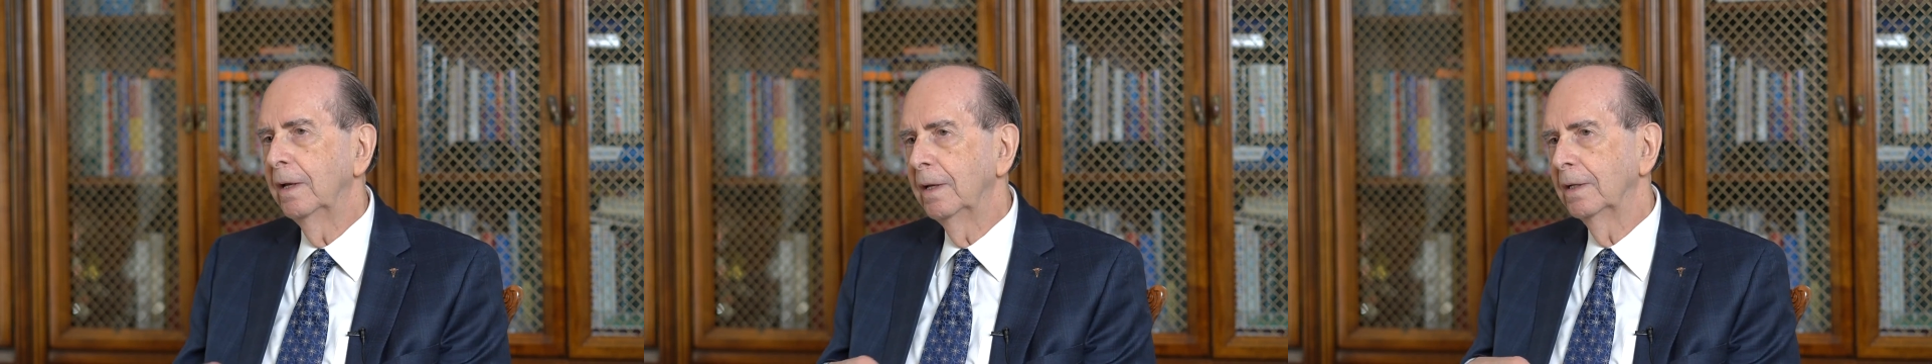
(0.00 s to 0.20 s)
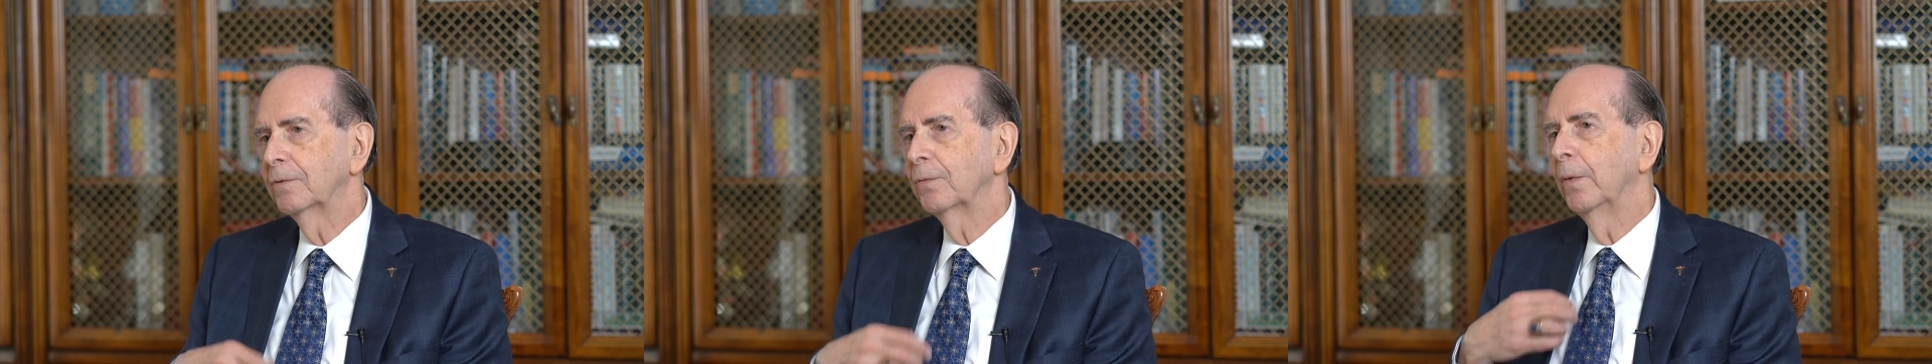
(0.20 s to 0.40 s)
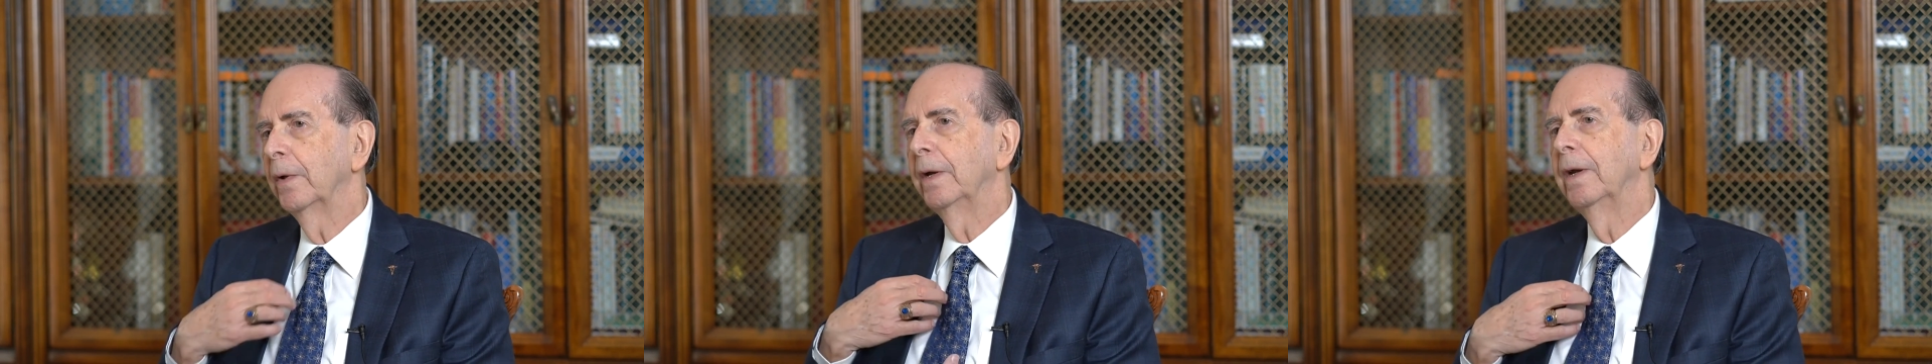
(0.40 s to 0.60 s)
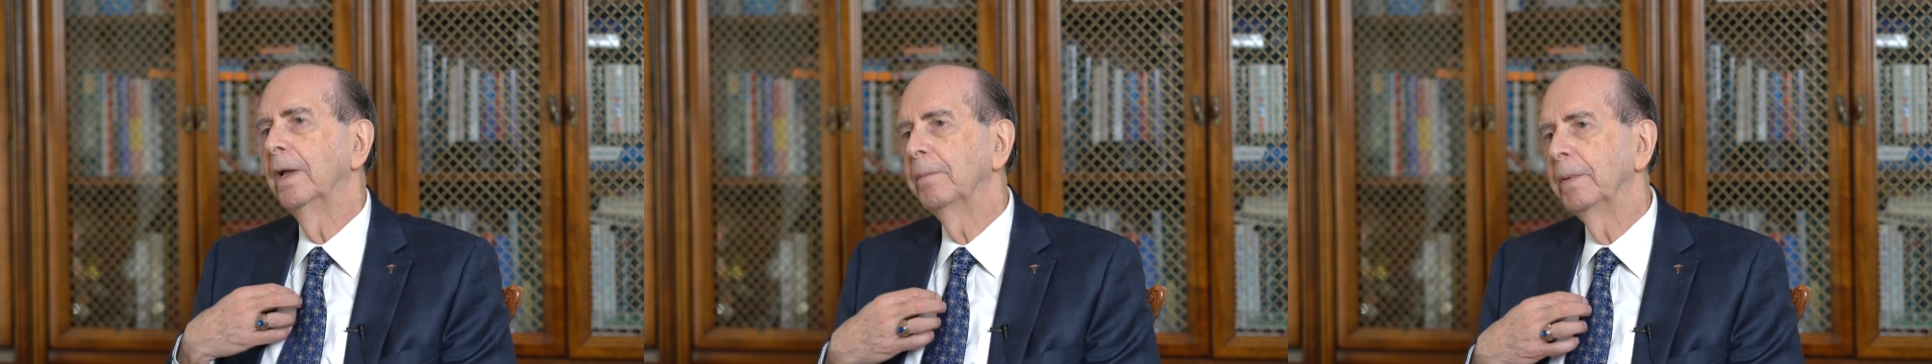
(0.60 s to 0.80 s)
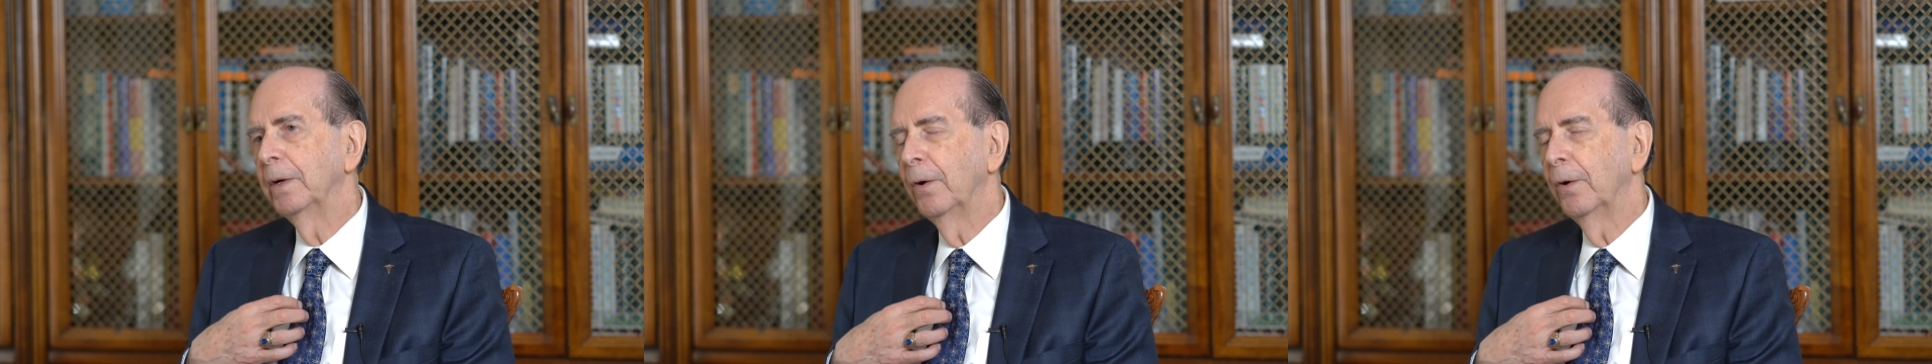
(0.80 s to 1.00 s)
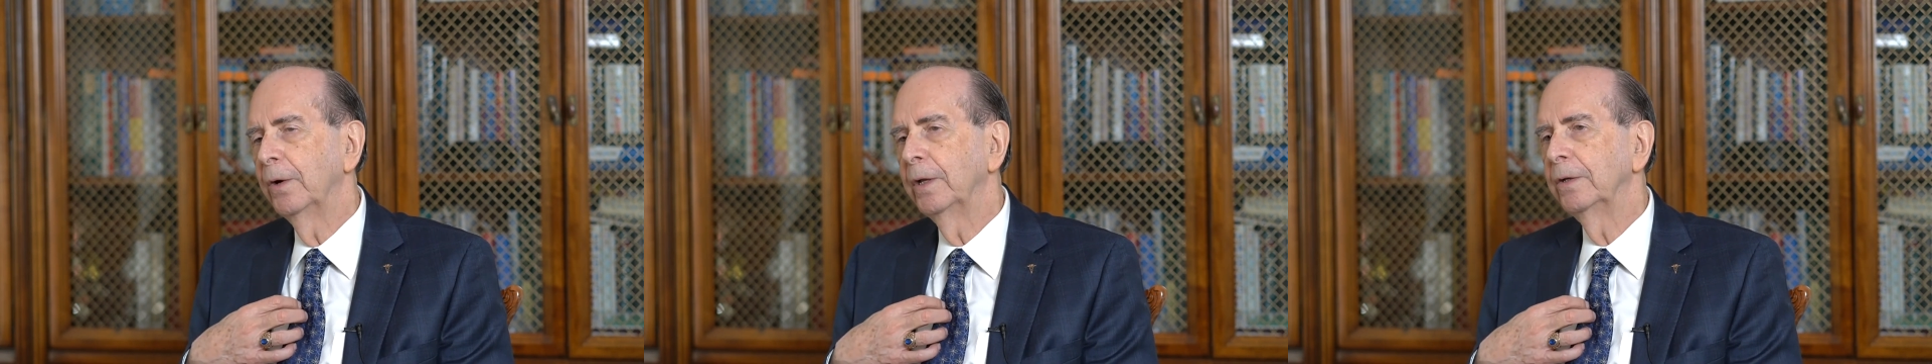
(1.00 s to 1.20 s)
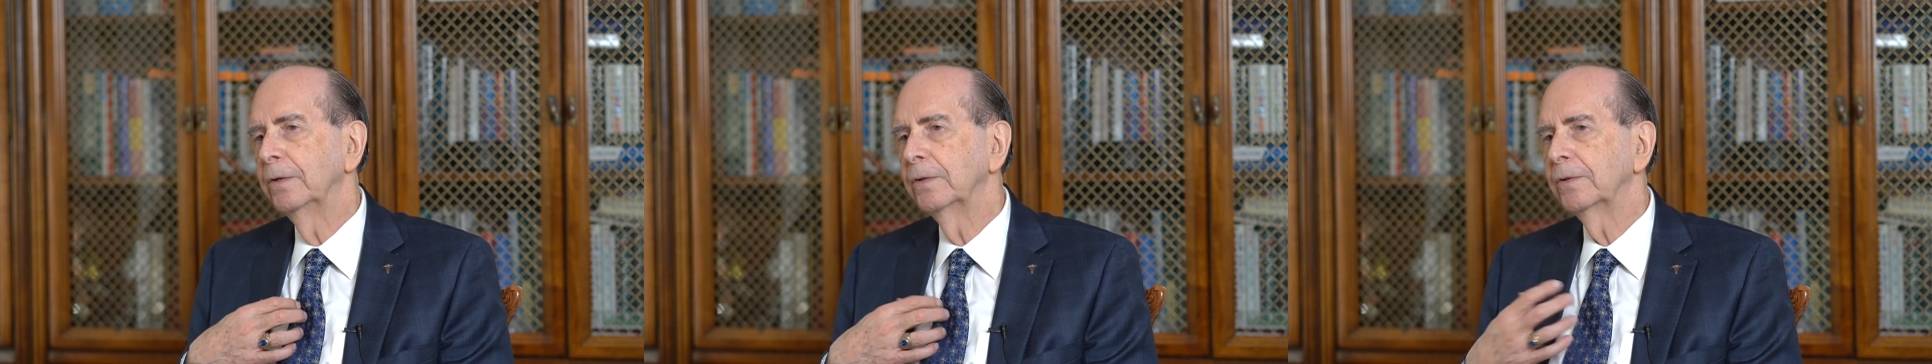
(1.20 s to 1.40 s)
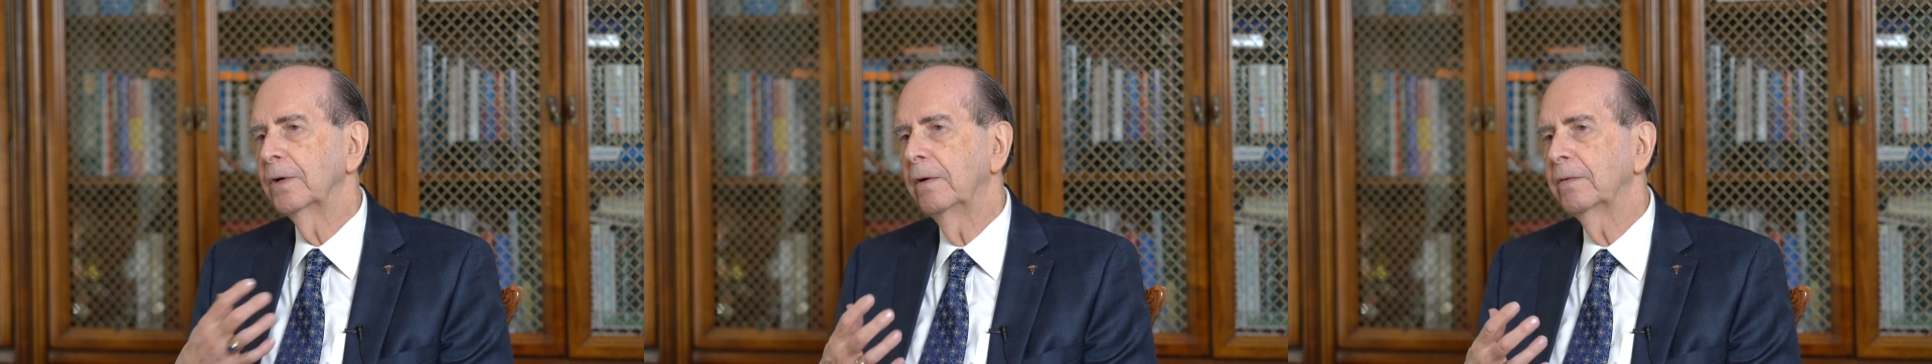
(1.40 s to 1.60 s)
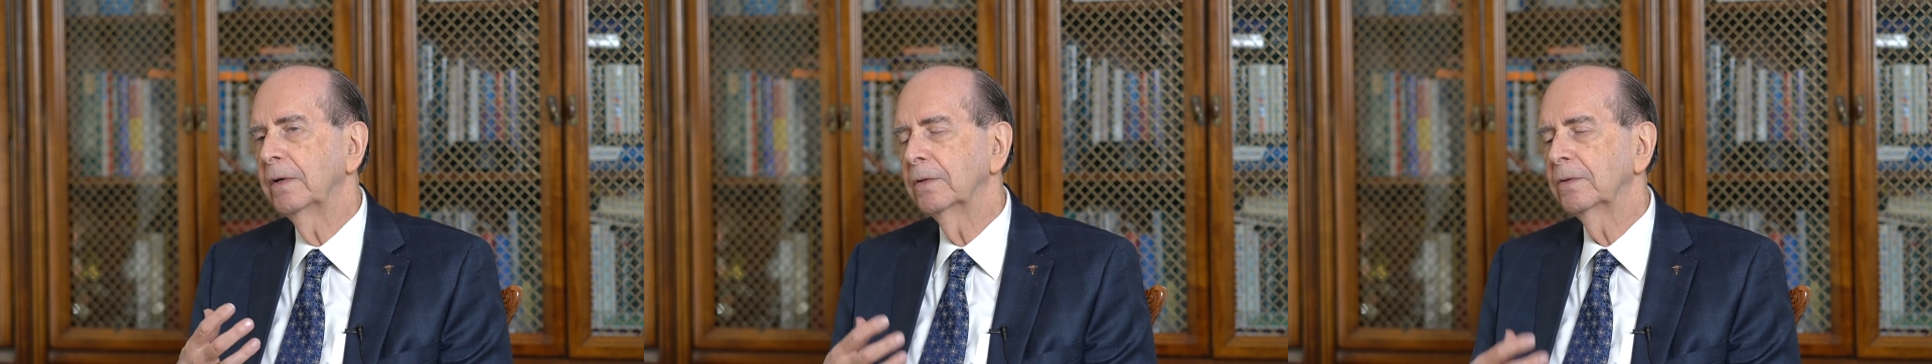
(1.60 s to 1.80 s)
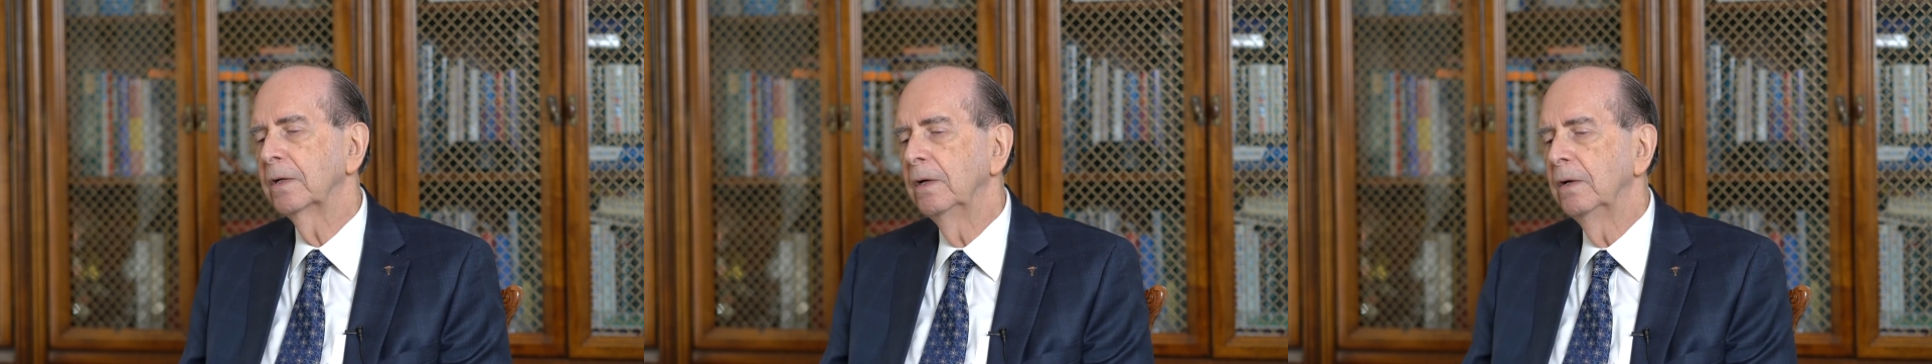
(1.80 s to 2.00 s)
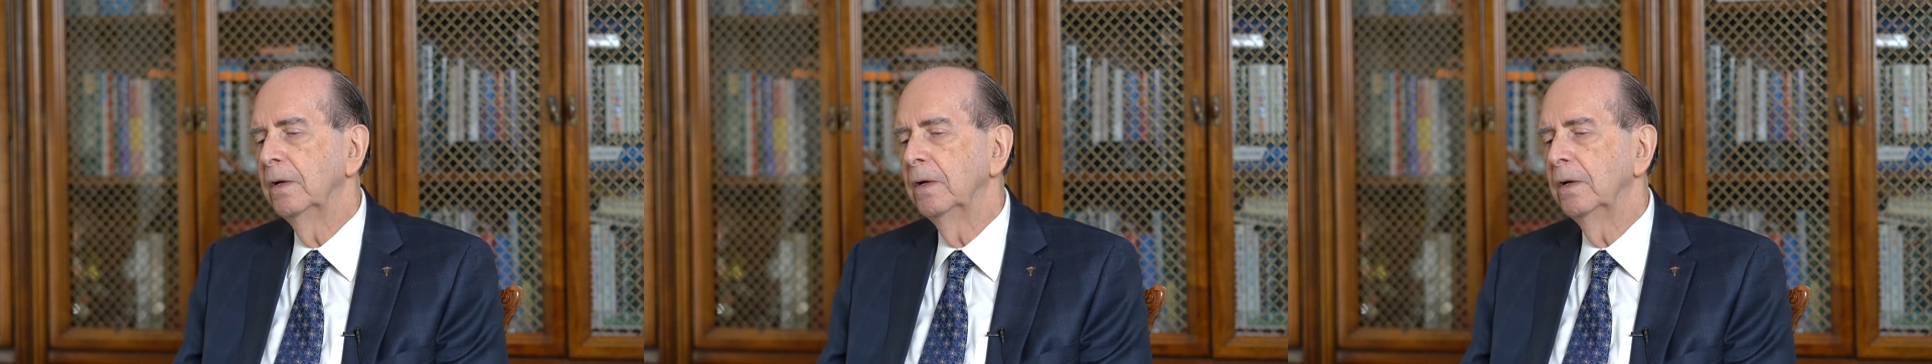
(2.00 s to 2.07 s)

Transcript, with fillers: it's running up and hurting your esophagus.